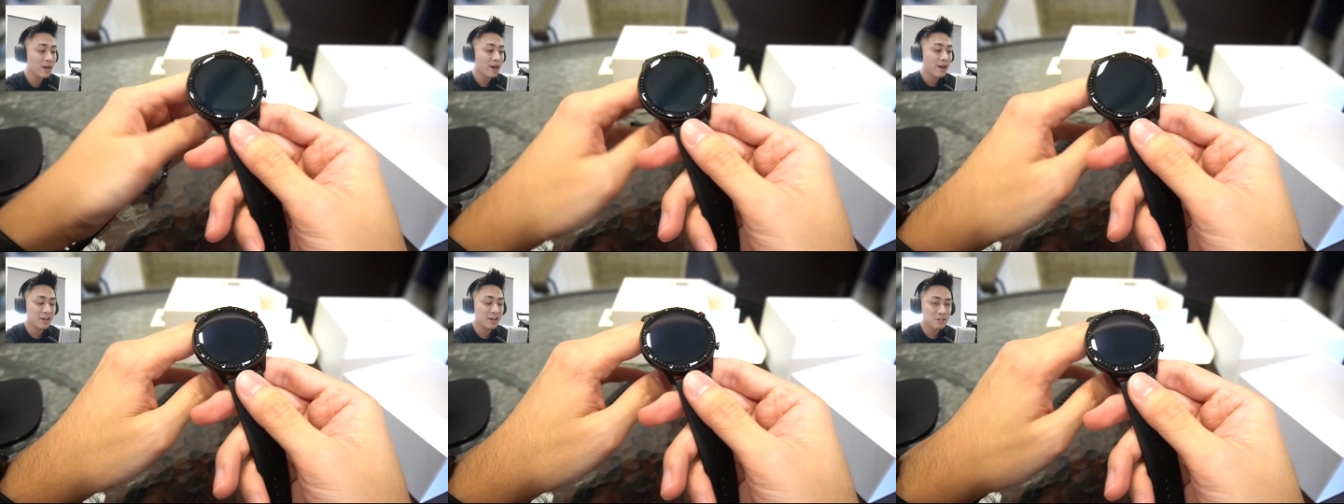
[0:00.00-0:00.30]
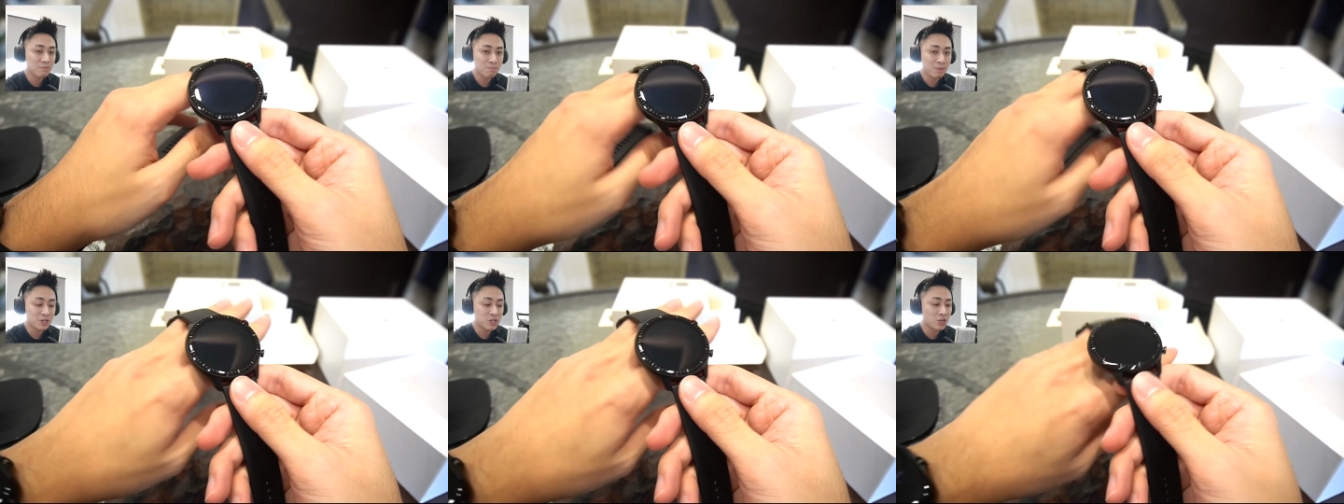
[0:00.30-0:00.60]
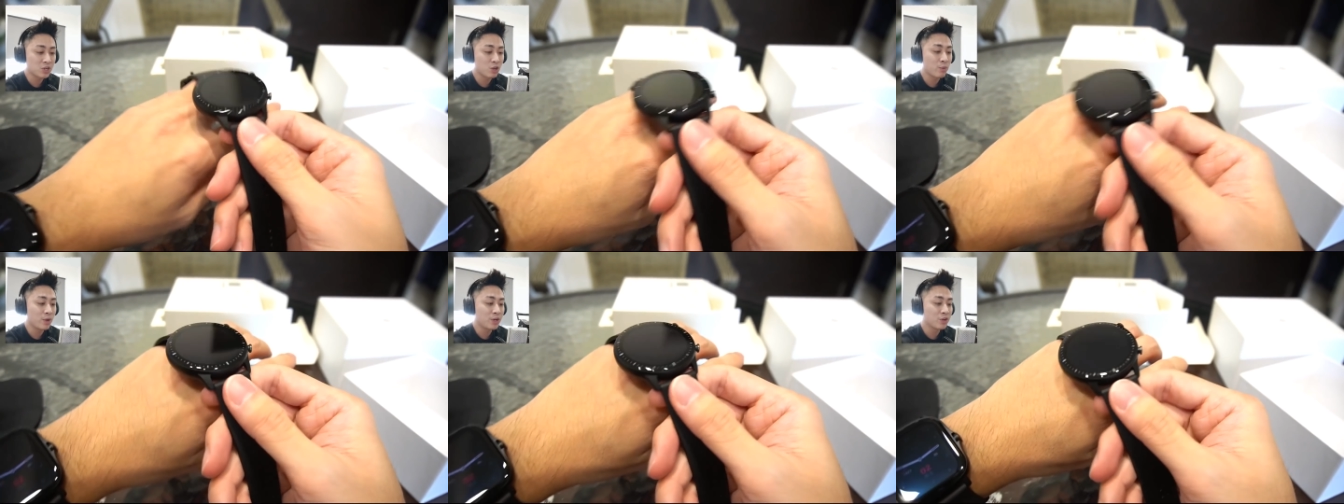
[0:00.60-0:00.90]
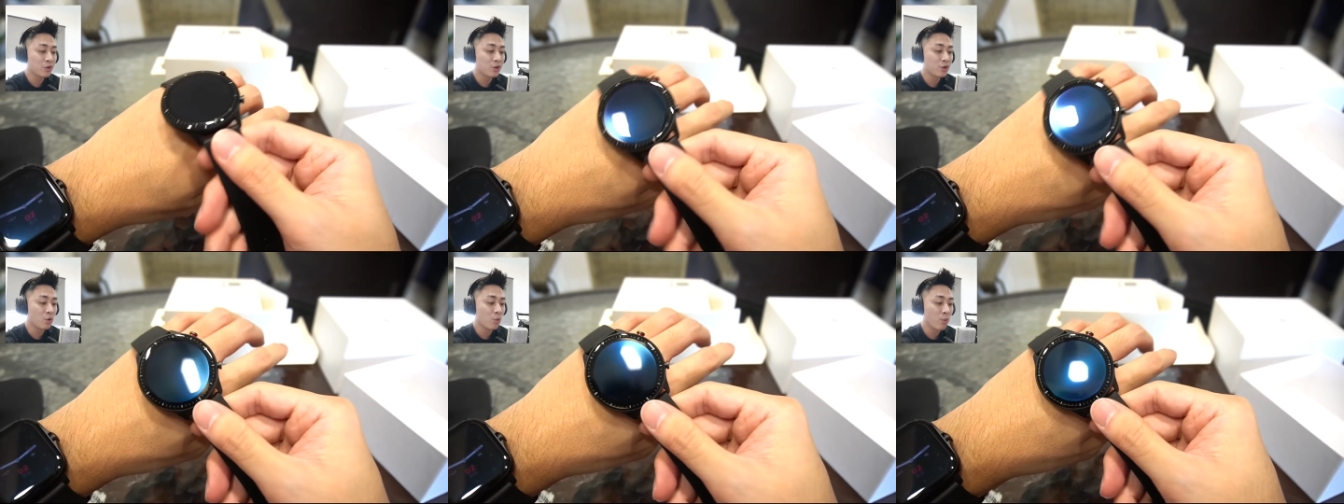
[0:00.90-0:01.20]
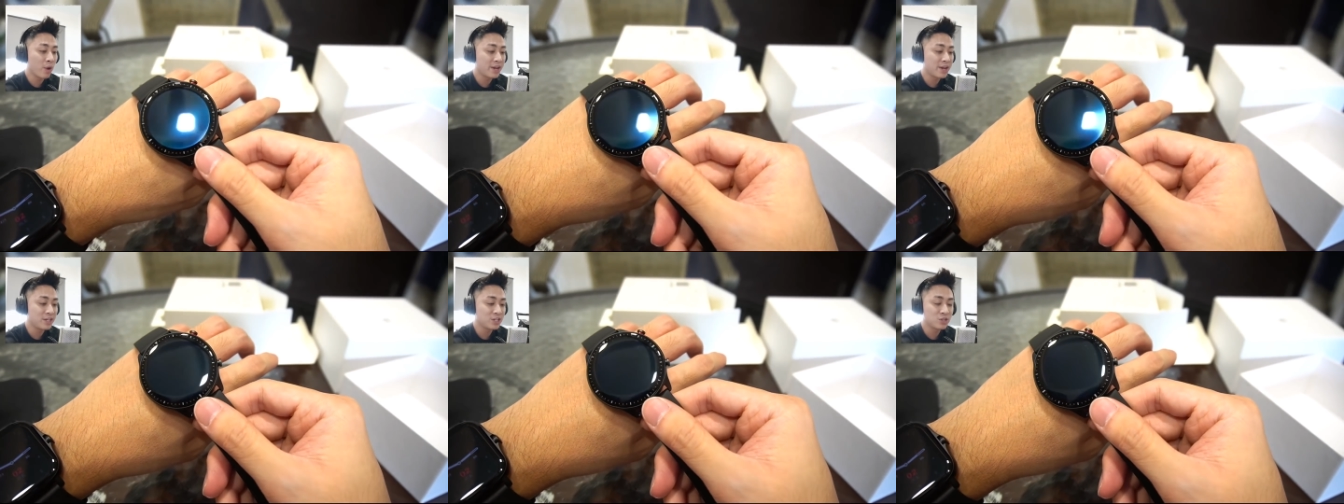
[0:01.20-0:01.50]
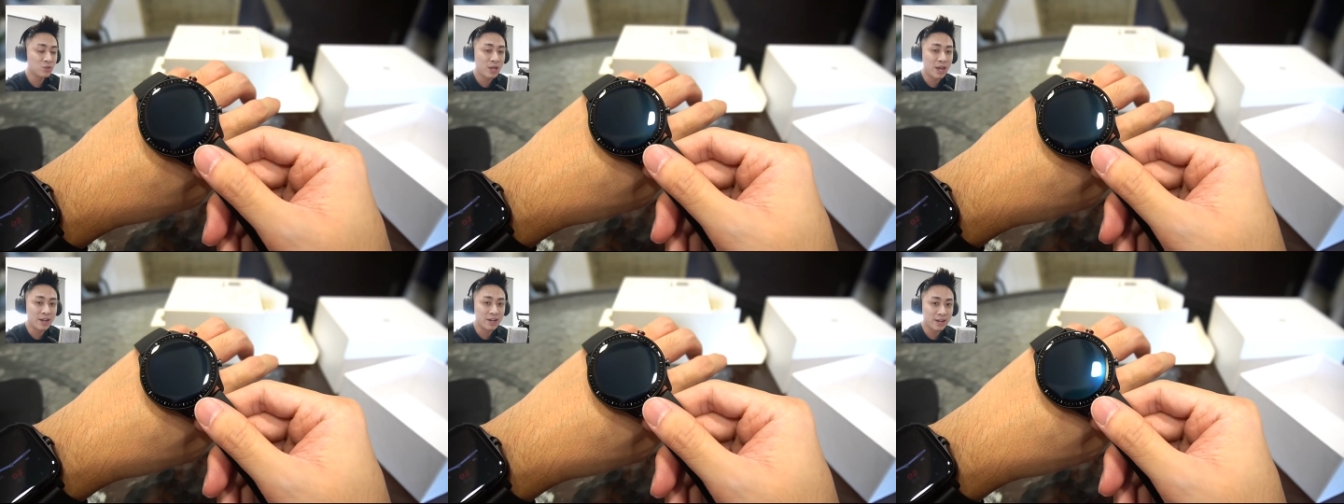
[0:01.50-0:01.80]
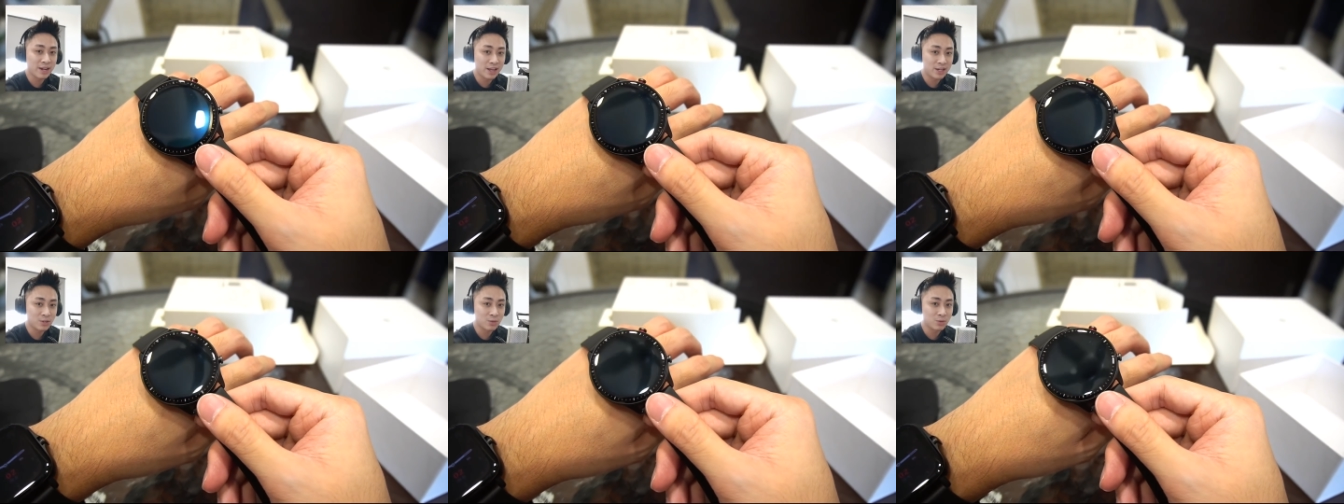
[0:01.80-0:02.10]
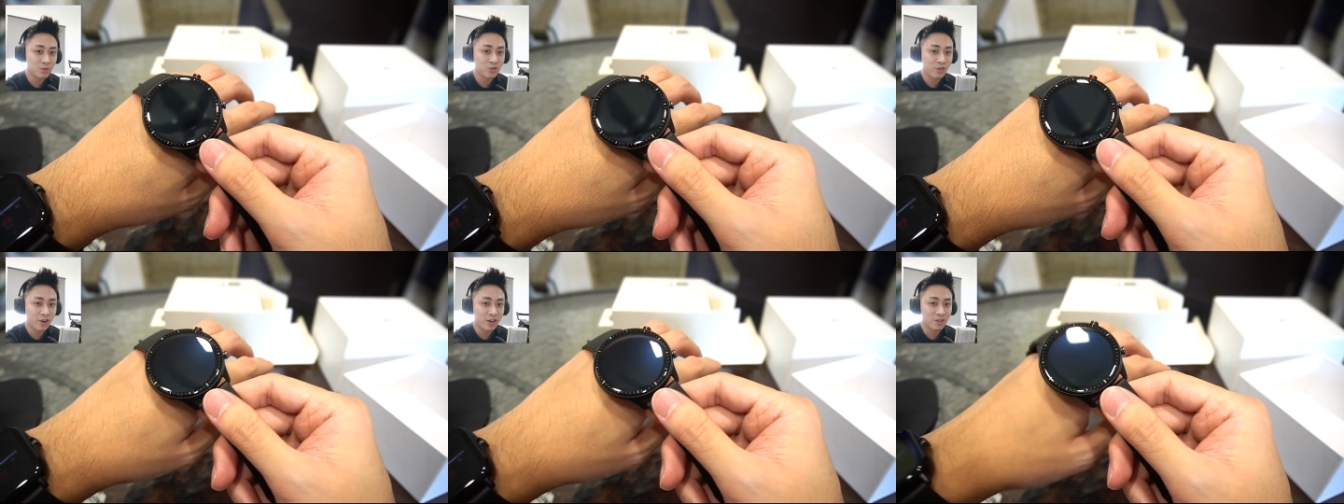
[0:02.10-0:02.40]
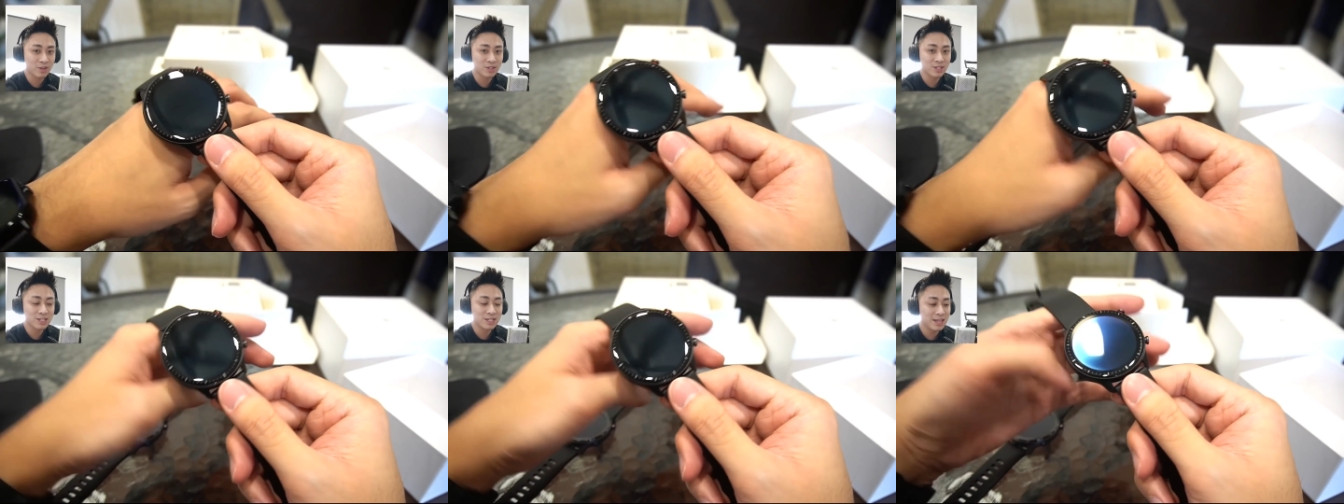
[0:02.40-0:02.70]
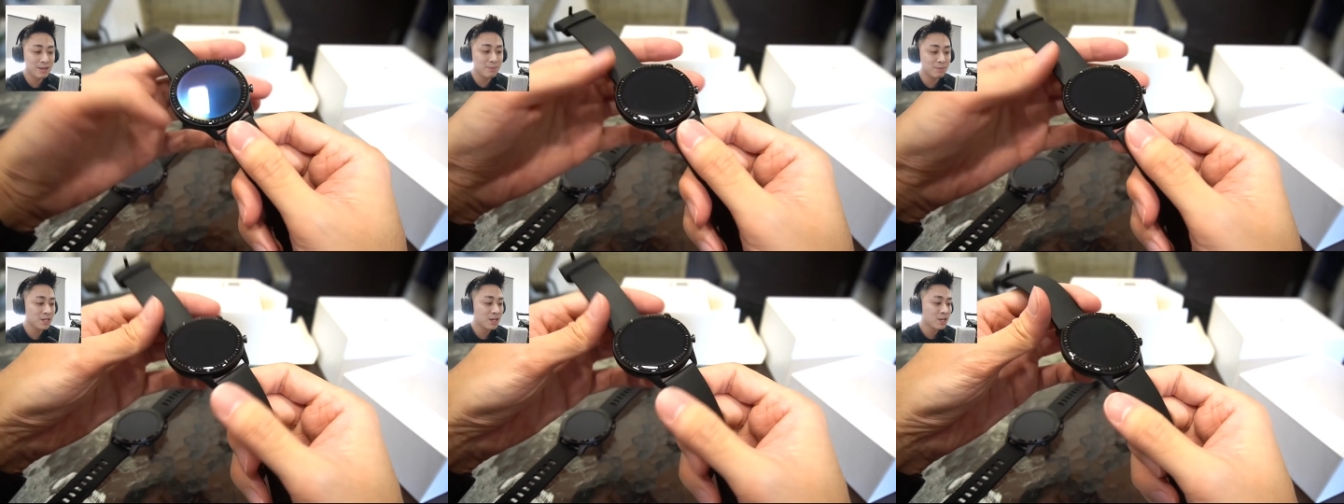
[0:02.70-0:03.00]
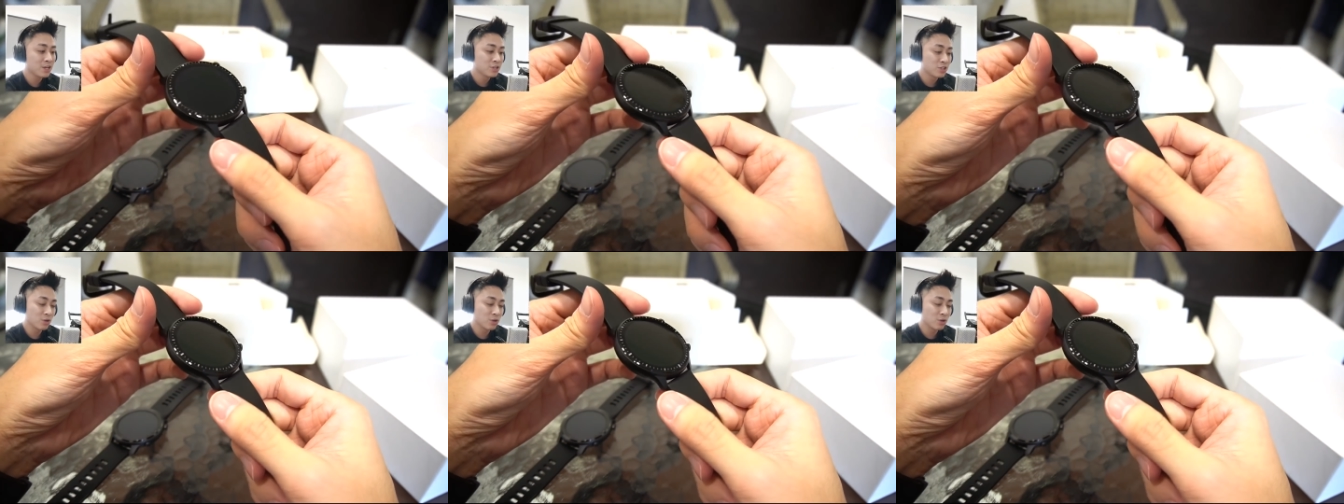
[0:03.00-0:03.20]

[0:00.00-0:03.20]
especially when you're going to wear this at night to track your sleeps.